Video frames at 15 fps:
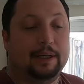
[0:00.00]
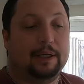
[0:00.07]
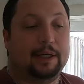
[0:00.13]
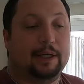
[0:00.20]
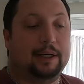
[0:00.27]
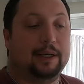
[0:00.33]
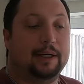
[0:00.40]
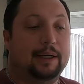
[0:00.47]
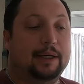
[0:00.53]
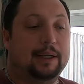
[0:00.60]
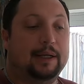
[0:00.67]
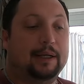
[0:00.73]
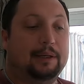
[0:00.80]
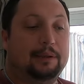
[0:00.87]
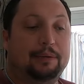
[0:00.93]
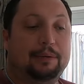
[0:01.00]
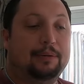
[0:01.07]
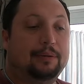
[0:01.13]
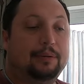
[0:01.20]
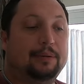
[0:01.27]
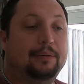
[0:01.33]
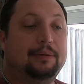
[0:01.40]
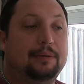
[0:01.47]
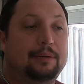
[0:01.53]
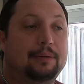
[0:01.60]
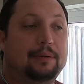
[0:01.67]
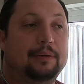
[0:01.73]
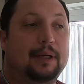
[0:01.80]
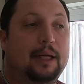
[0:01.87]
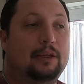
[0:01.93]
uh,
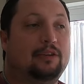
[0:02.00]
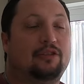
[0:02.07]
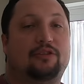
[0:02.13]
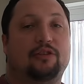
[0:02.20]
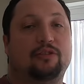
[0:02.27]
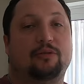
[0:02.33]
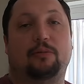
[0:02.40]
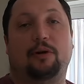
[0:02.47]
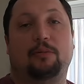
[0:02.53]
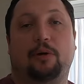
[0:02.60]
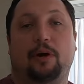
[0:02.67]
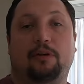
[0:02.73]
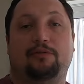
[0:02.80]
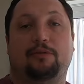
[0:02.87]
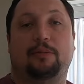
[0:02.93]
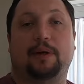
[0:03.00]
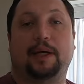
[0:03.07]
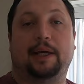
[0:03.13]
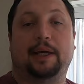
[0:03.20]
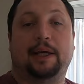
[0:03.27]
he just doesn't want to work for me.